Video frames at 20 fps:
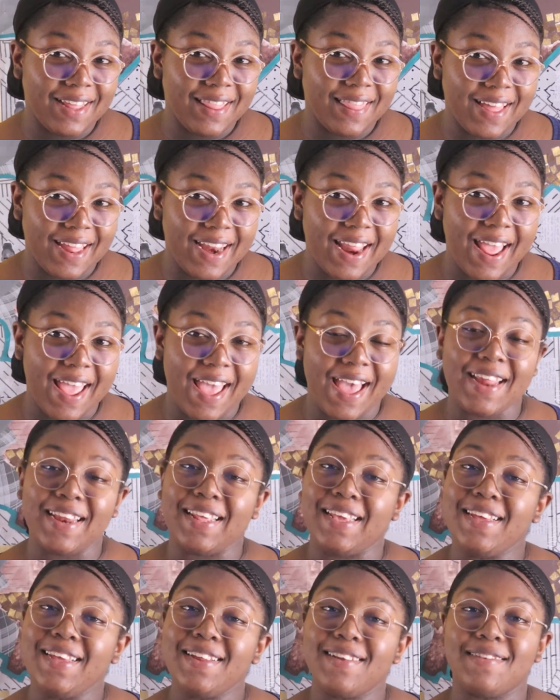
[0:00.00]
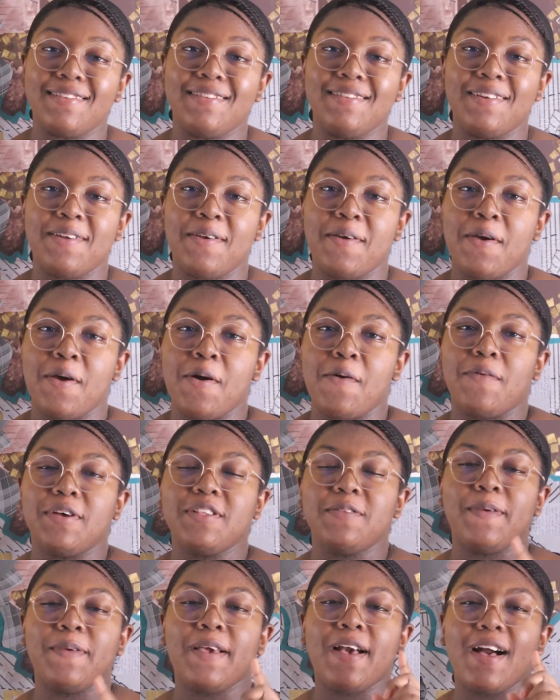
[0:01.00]
that I had eaten
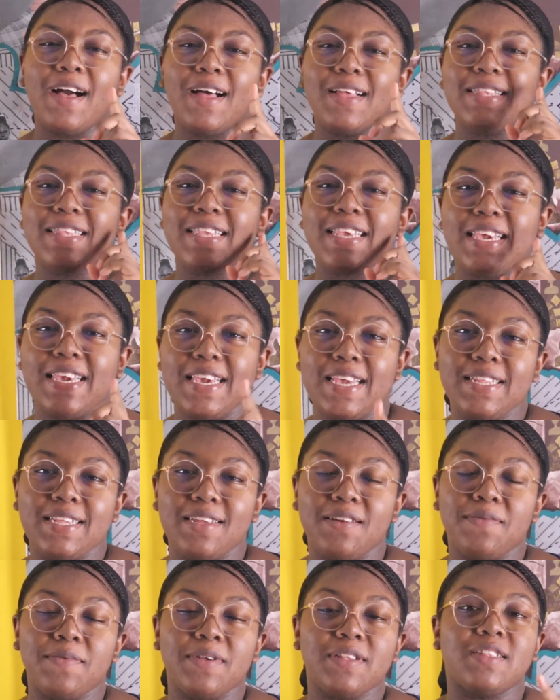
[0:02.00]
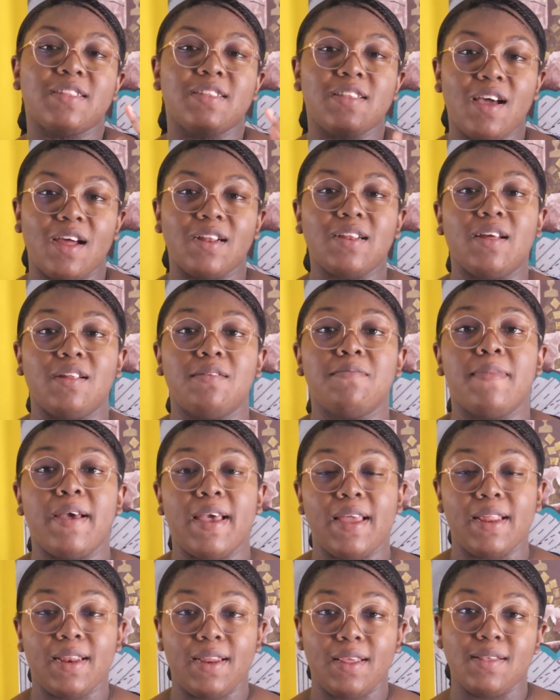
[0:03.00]
was because eating was not on
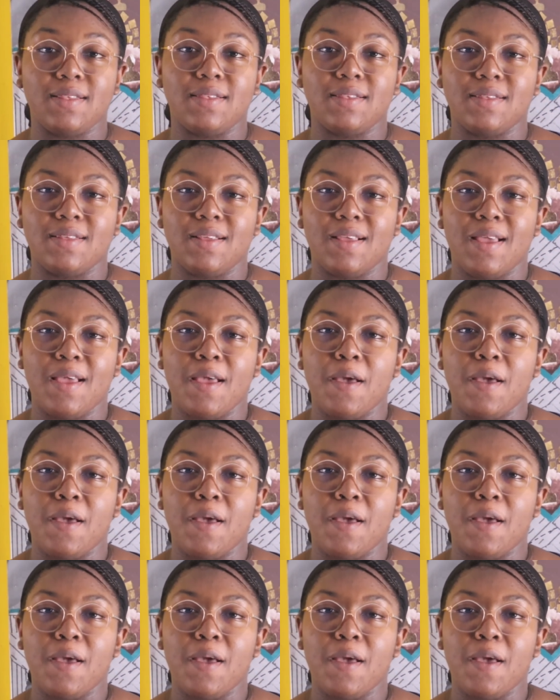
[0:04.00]
my list.